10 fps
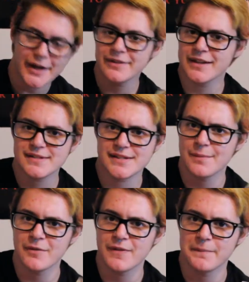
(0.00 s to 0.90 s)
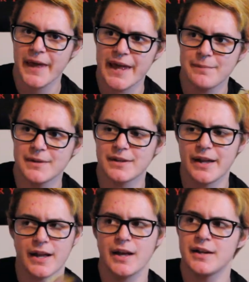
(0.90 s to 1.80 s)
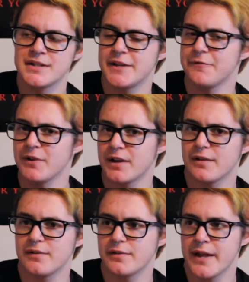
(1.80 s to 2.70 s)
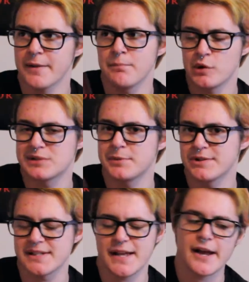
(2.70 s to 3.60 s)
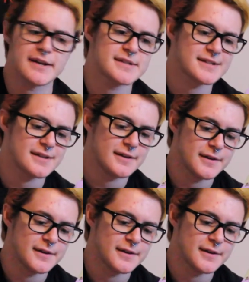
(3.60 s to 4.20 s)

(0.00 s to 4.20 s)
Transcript: Unless some of them came in like a different, like multiple designs.